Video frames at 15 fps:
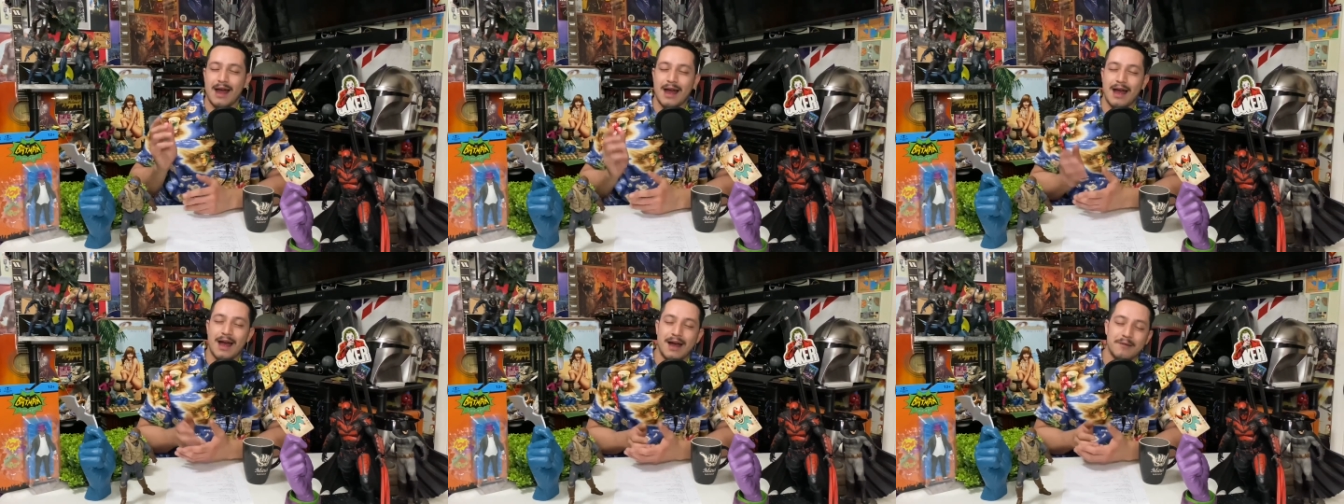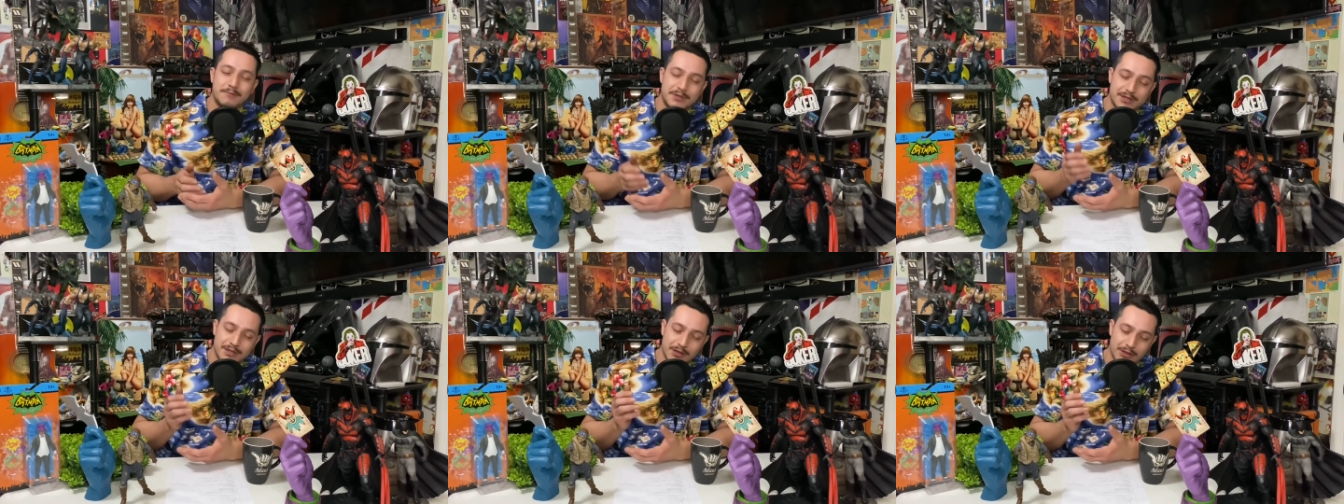
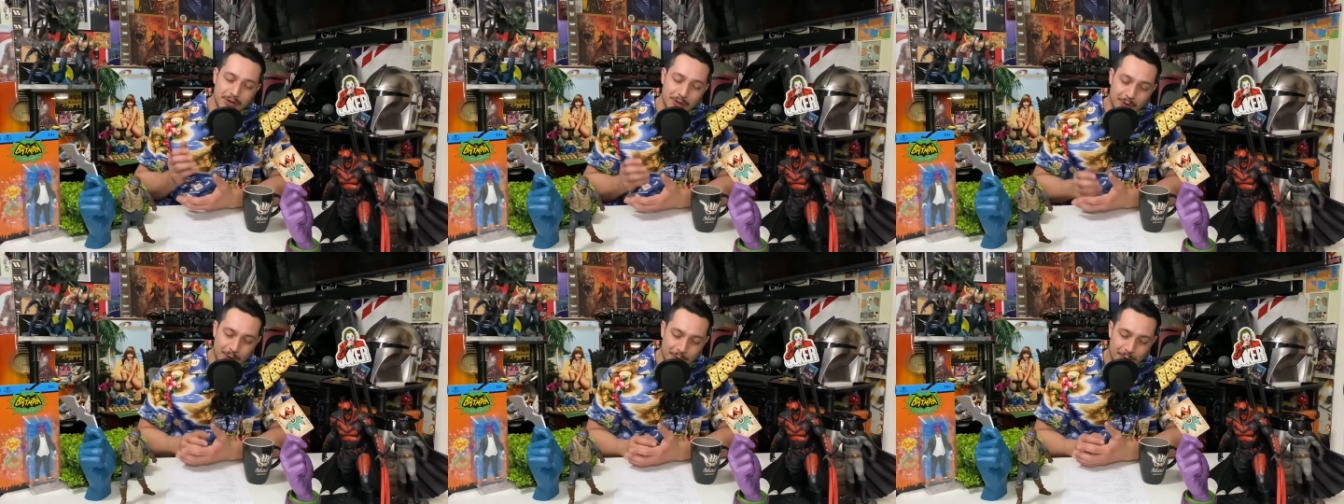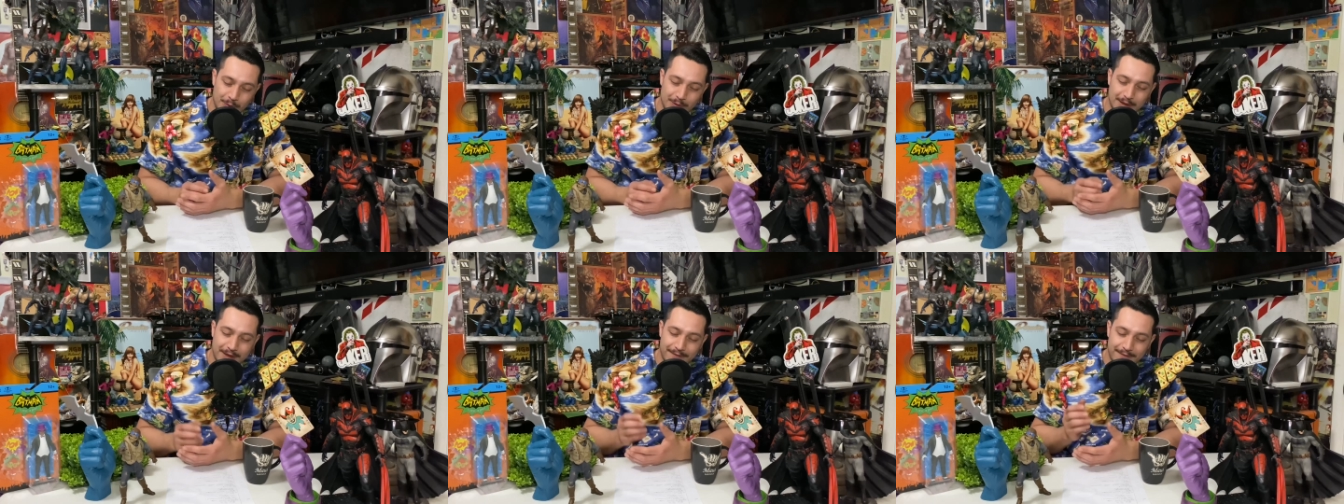
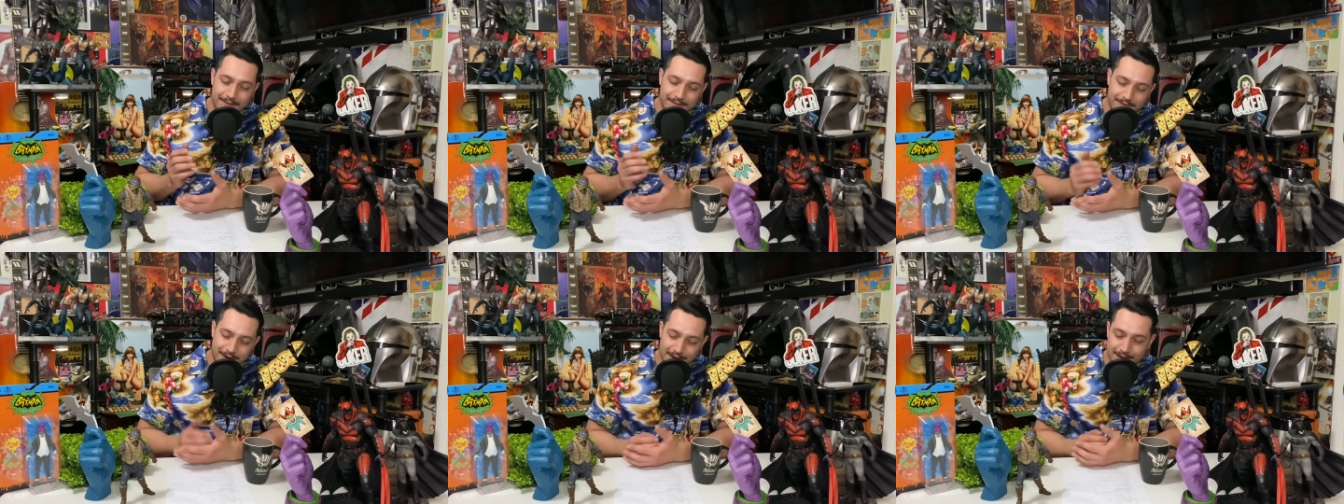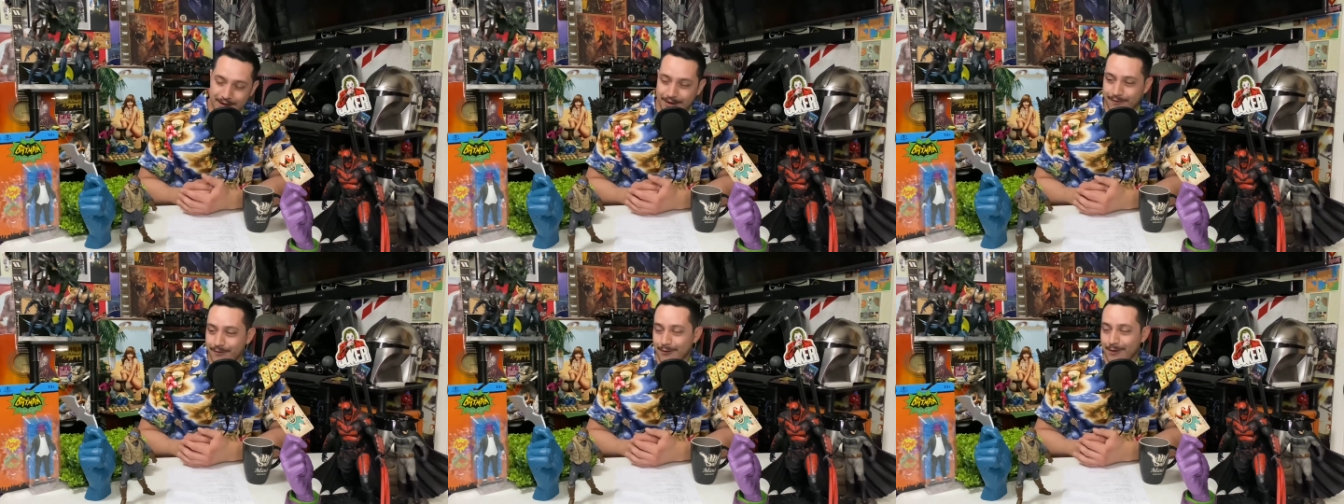absolutely
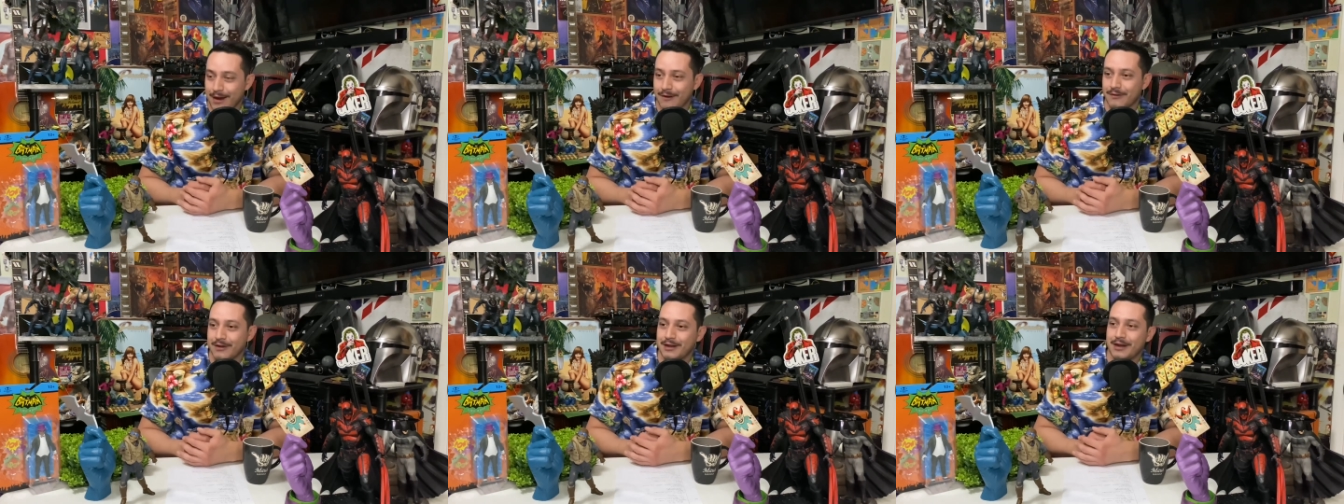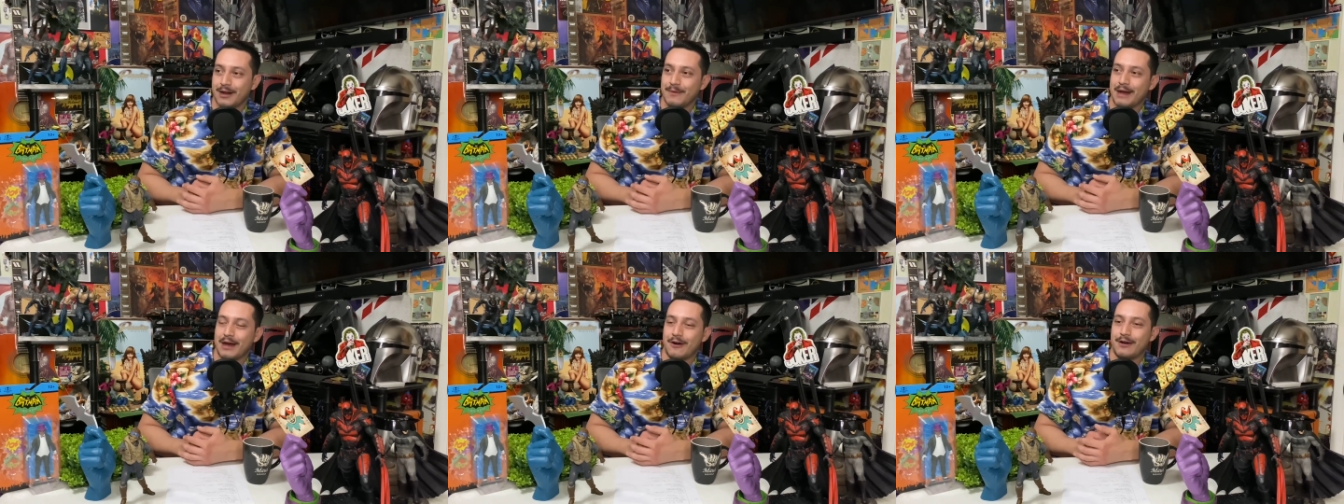fucking forever to
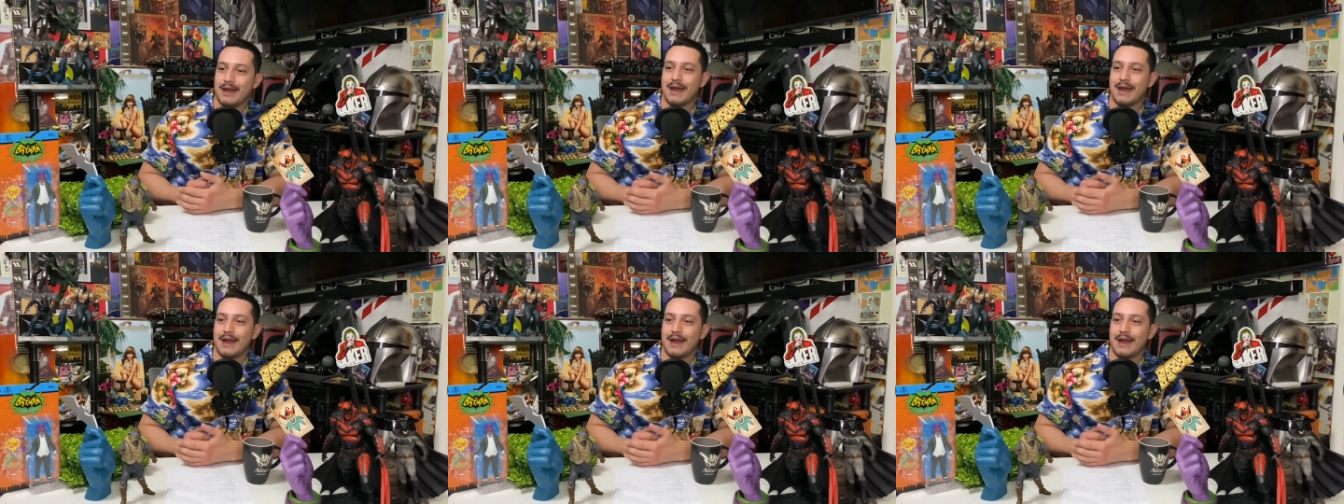come out.